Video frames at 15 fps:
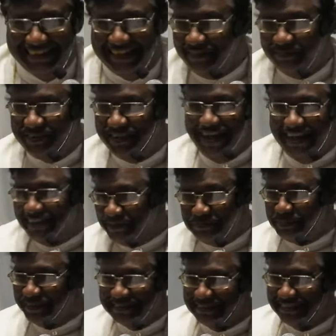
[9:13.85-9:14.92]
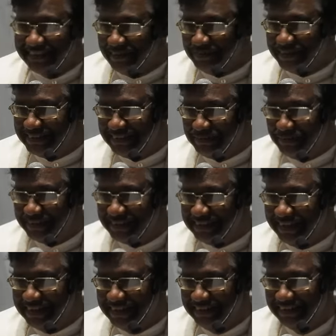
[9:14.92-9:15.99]
If the other person commits the
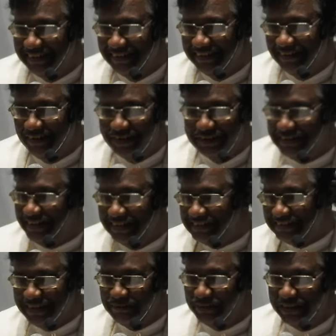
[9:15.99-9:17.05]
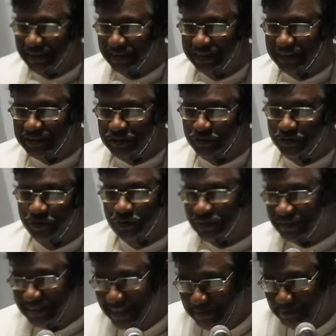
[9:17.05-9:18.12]
mistake or does something against you
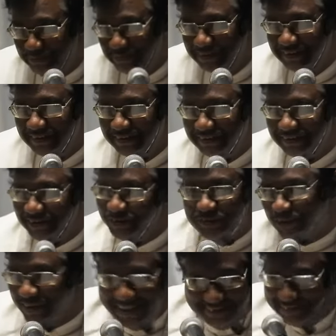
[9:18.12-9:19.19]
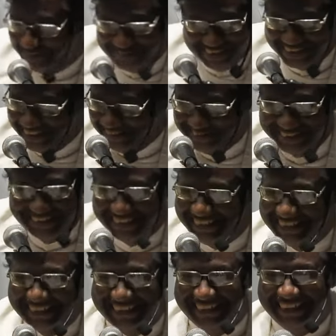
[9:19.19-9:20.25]
fourth time, you don't have to forgive.
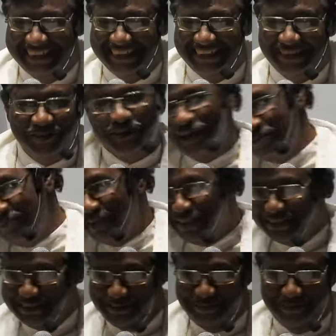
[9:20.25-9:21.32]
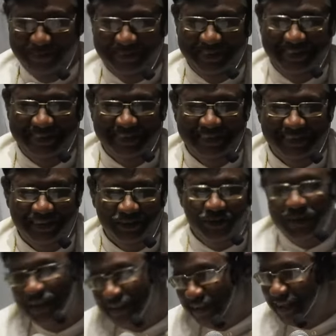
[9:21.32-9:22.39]
You can punish him. You
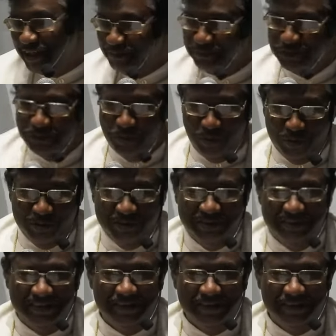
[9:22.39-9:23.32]
can take him to court.